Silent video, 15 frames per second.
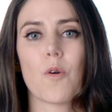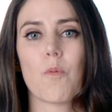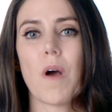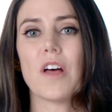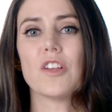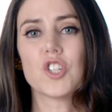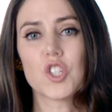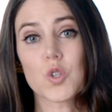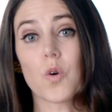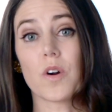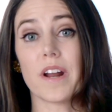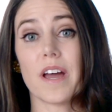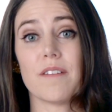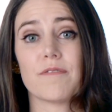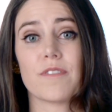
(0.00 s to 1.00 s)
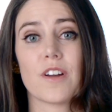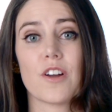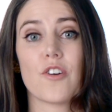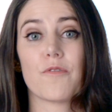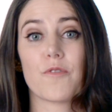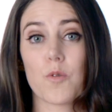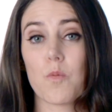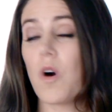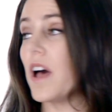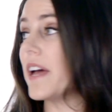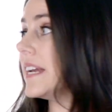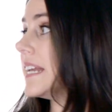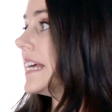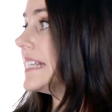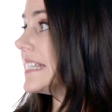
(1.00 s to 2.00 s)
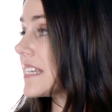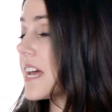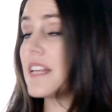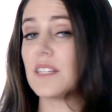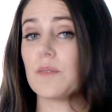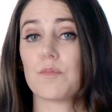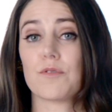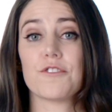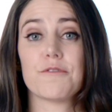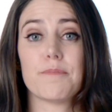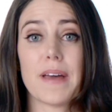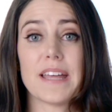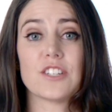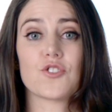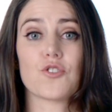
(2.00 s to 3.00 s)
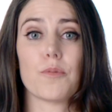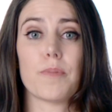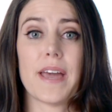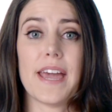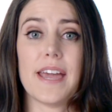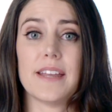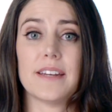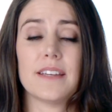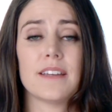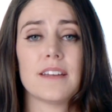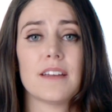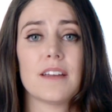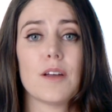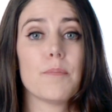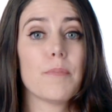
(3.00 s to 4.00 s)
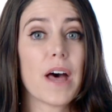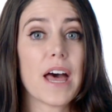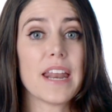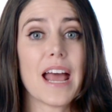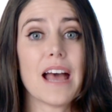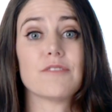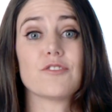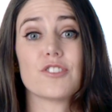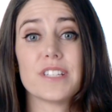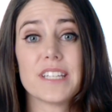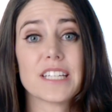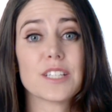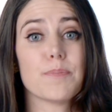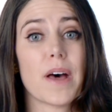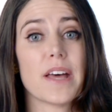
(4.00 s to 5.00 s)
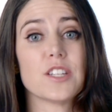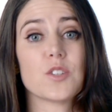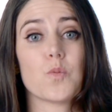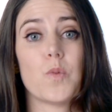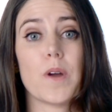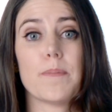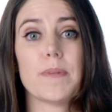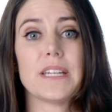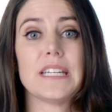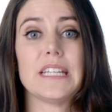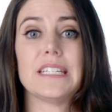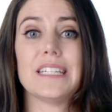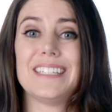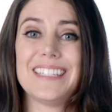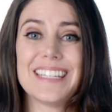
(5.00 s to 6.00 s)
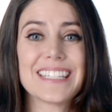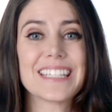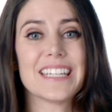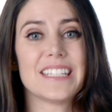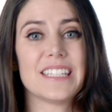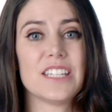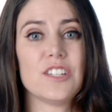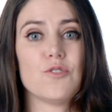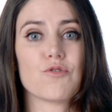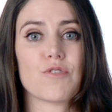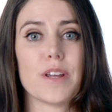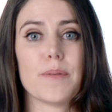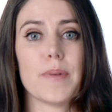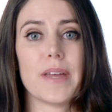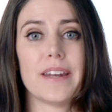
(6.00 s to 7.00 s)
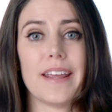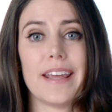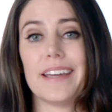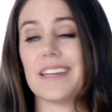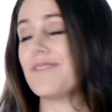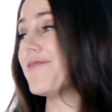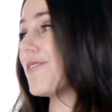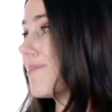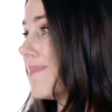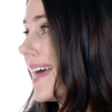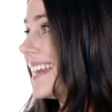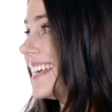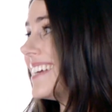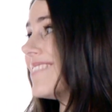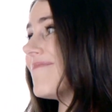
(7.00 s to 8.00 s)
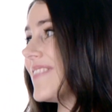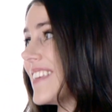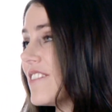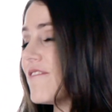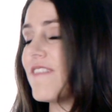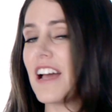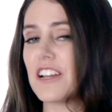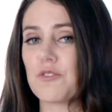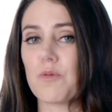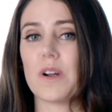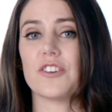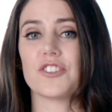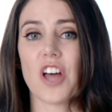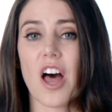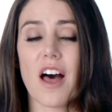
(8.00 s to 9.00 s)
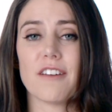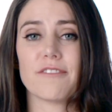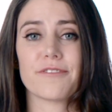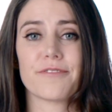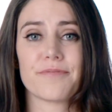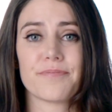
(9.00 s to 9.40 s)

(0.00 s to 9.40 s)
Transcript: Well, sort of. For one, it does improve menstrual pain. But after 6 months, women need to discontinue treatment, and for many, the effect wears off.